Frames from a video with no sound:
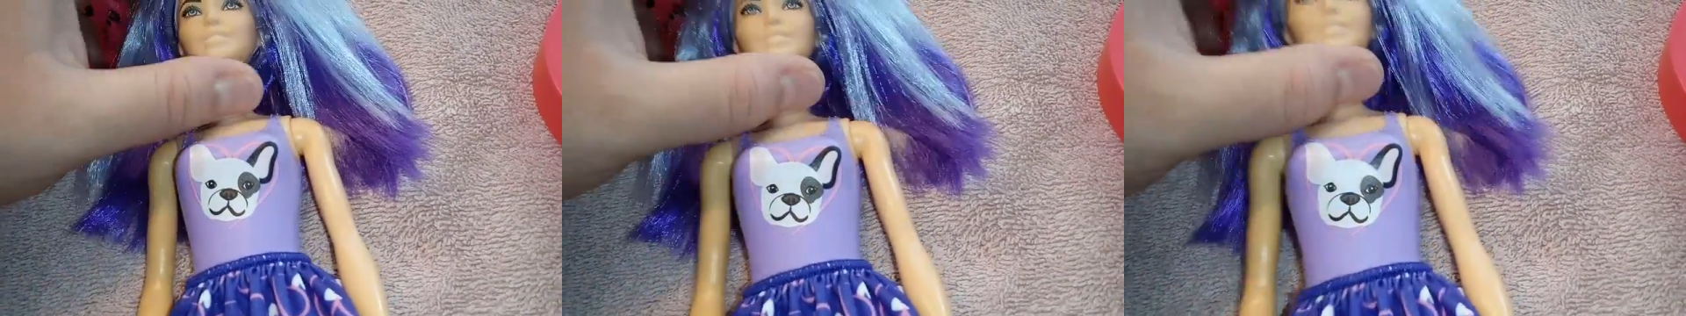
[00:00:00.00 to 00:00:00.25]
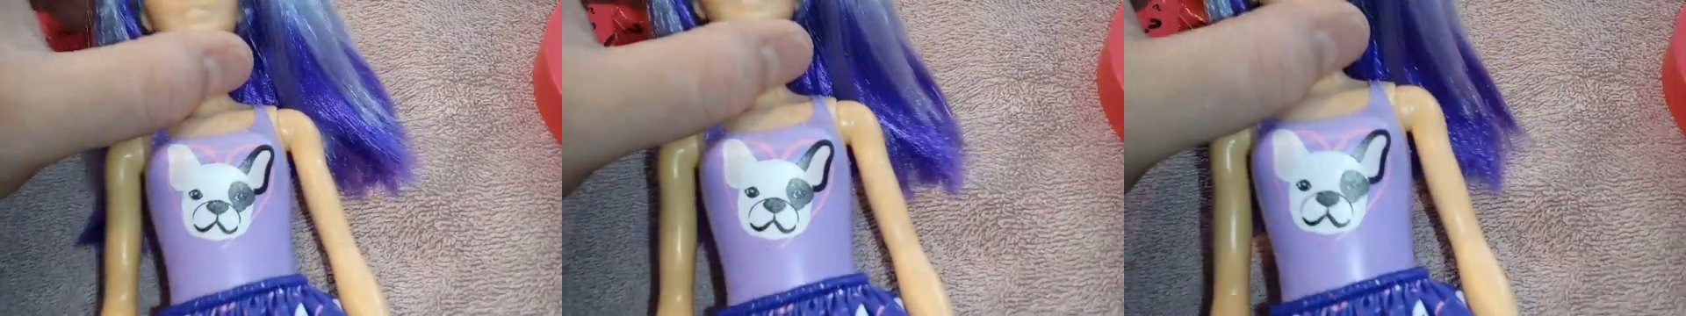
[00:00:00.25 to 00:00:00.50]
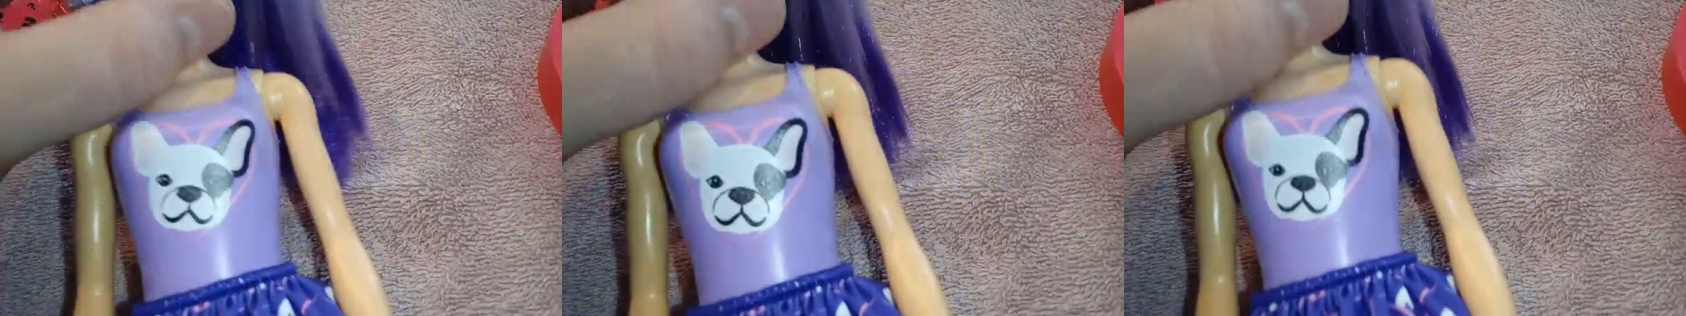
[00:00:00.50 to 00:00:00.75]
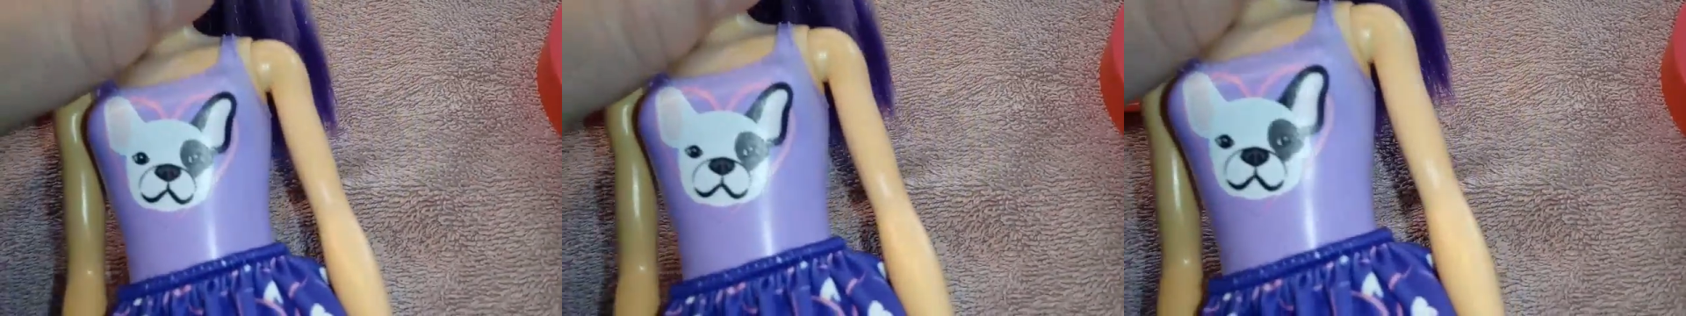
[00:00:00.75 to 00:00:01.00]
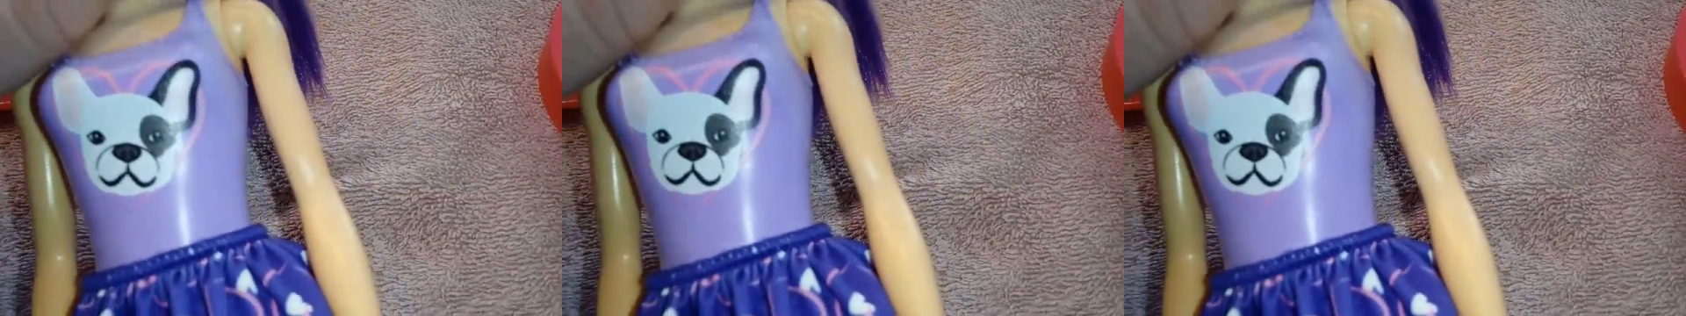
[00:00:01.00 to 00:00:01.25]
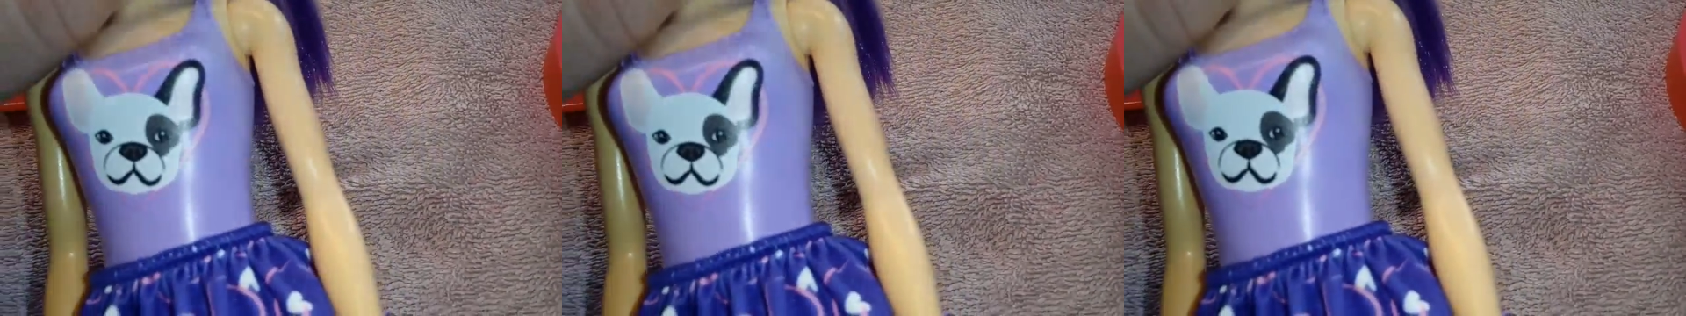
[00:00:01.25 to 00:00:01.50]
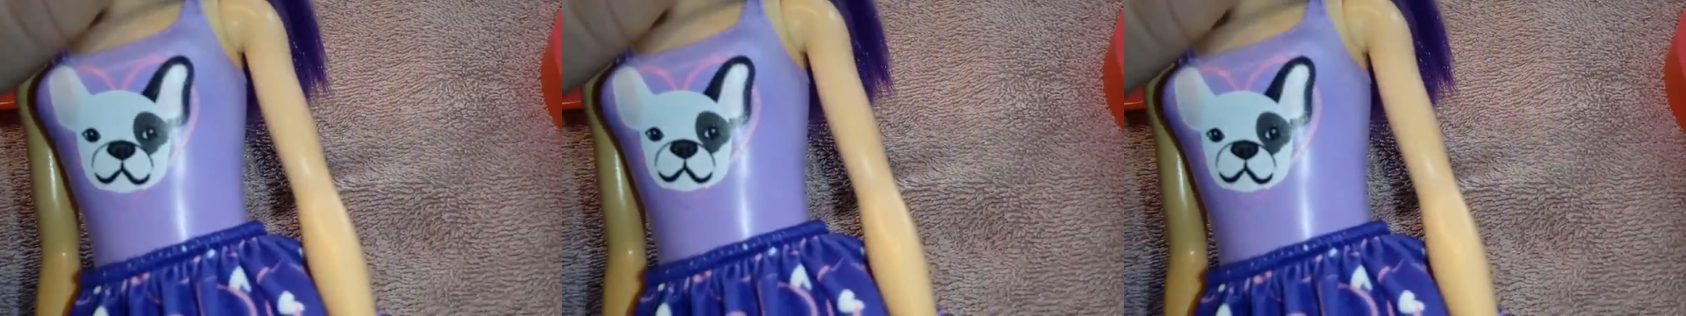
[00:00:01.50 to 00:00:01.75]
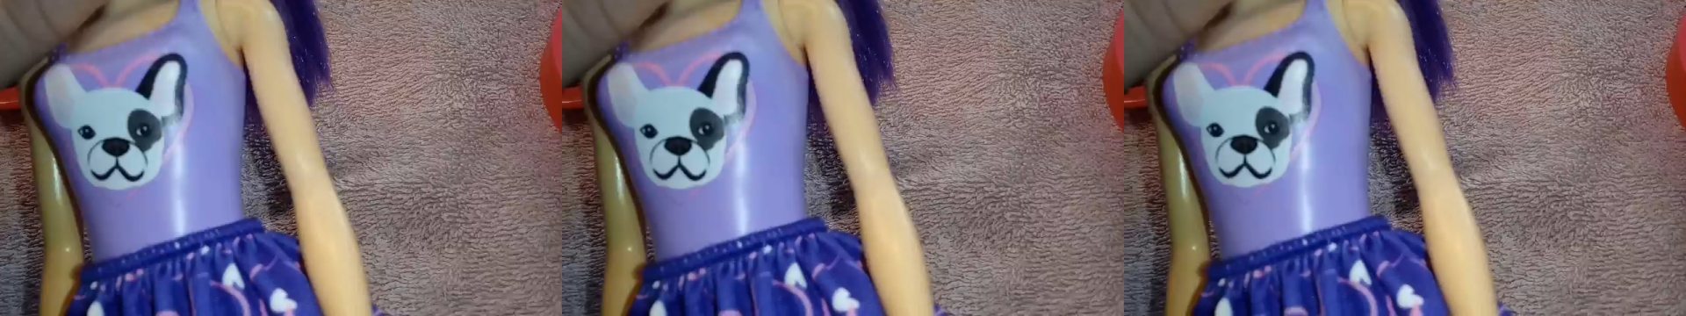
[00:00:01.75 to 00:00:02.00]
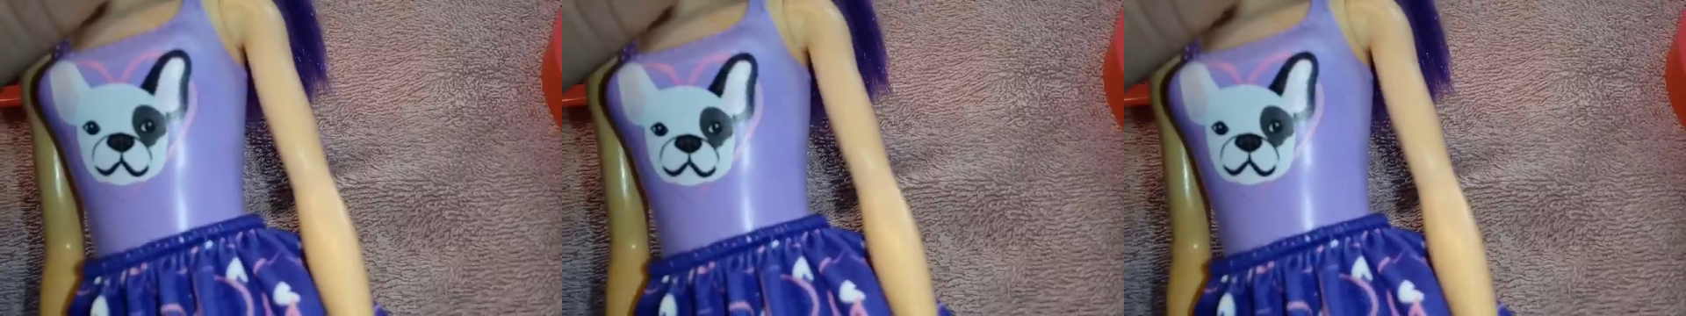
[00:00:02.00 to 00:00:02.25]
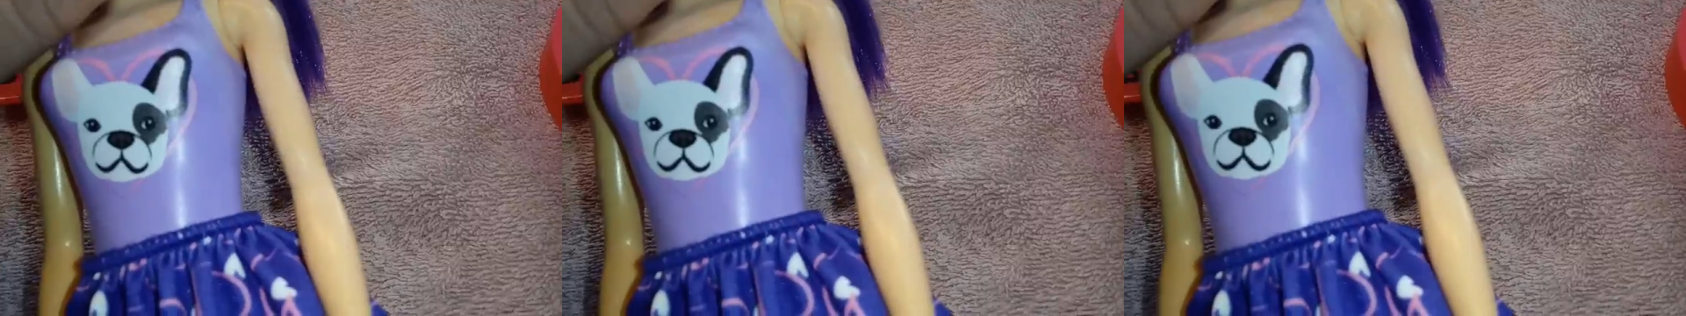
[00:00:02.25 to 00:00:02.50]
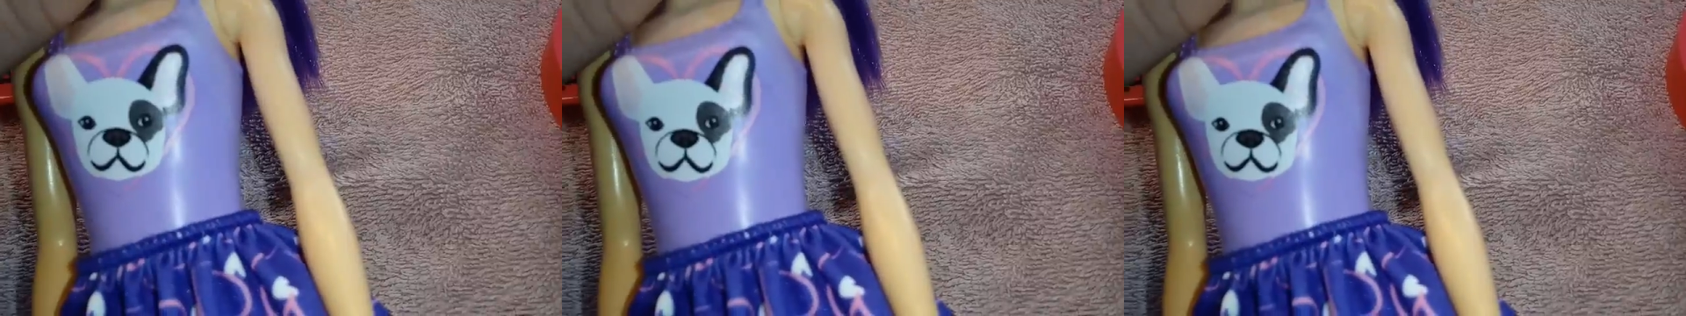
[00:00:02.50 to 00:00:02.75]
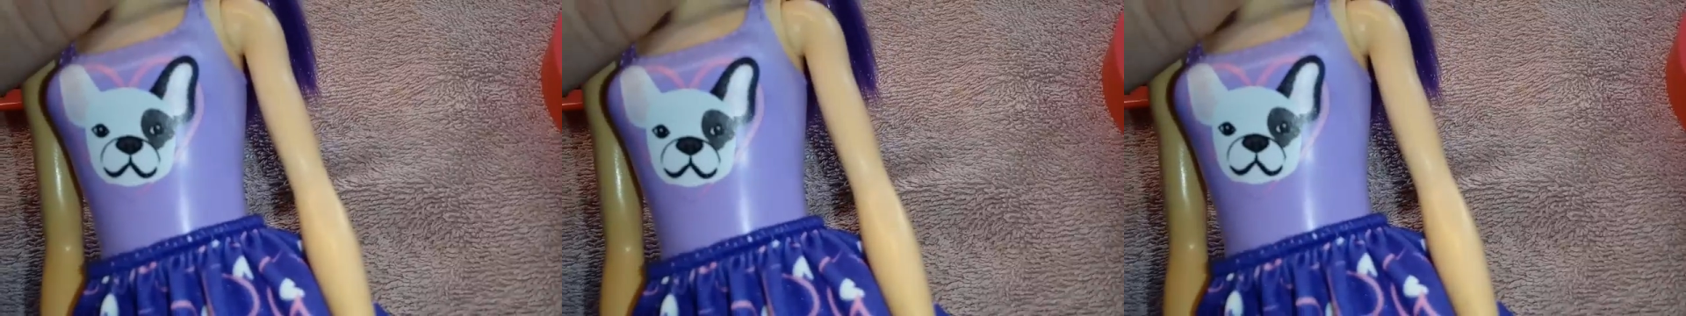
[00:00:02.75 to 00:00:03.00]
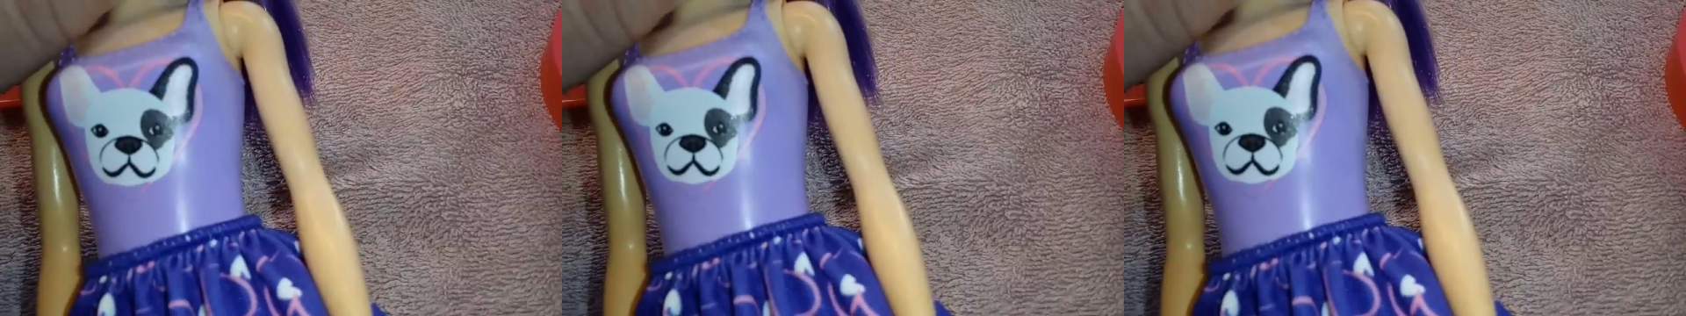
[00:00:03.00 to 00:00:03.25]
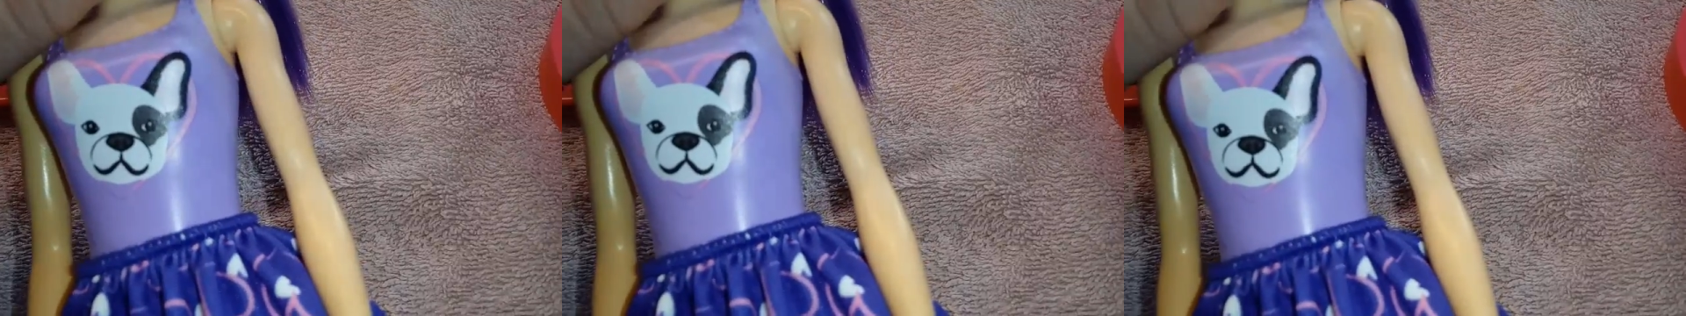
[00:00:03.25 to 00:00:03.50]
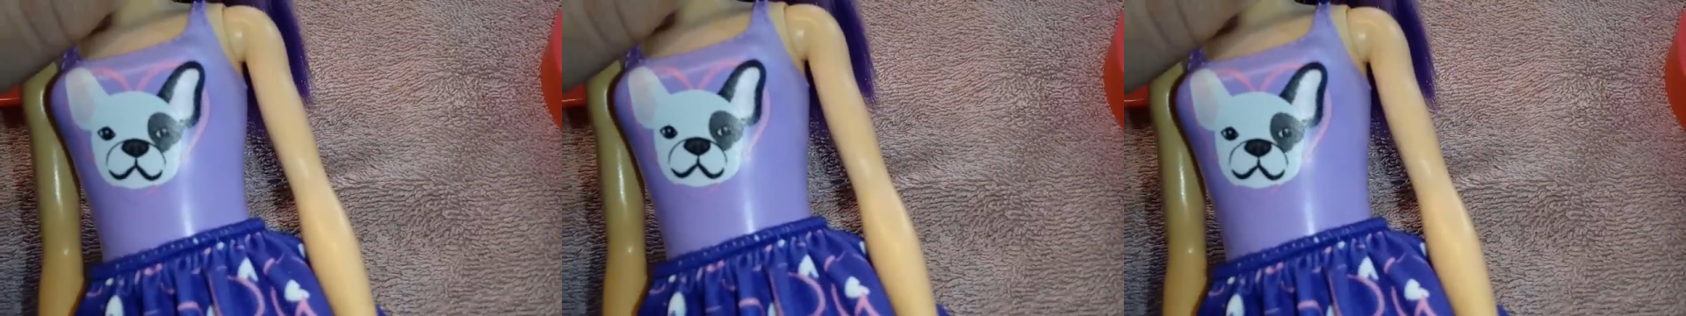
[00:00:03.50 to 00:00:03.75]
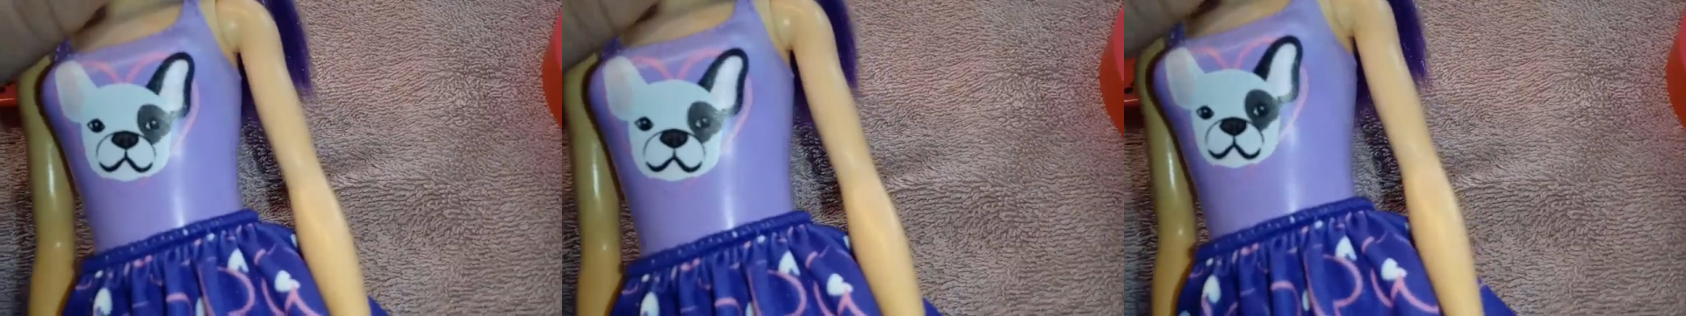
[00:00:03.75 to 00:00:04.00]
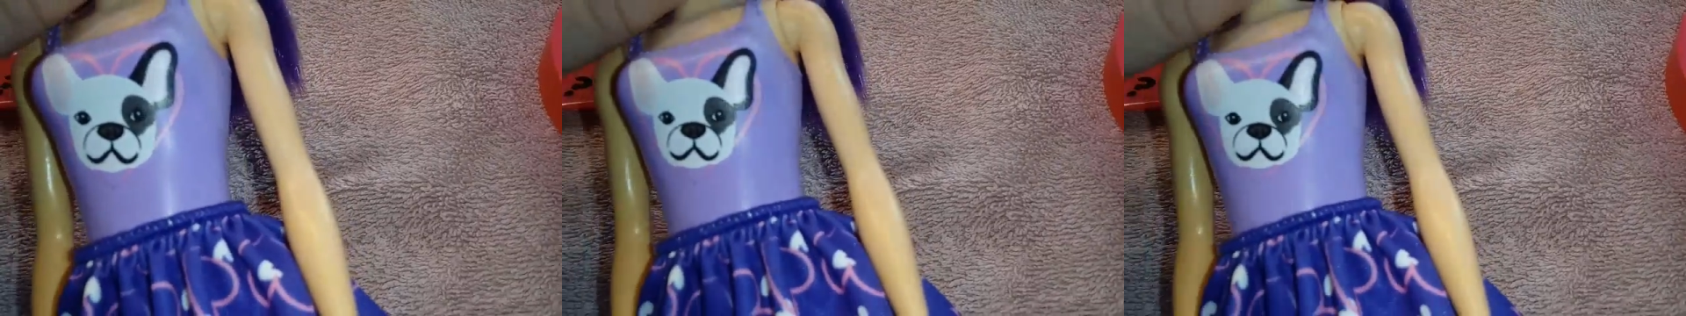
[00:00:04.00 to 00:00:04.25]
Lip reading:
Nobody's mouth can be seen.